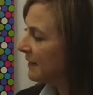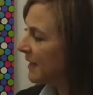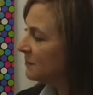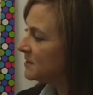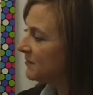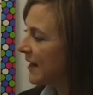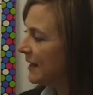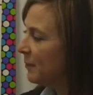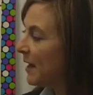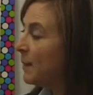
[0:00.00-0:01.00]
that I am
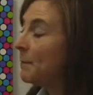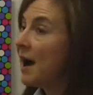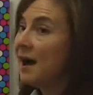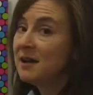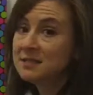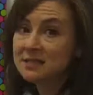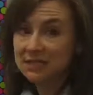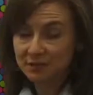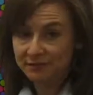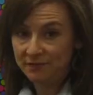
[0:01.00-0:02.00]
dividing by a
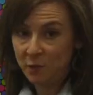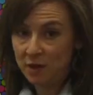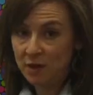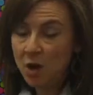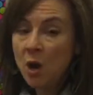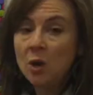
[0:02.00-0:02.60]
positive 4,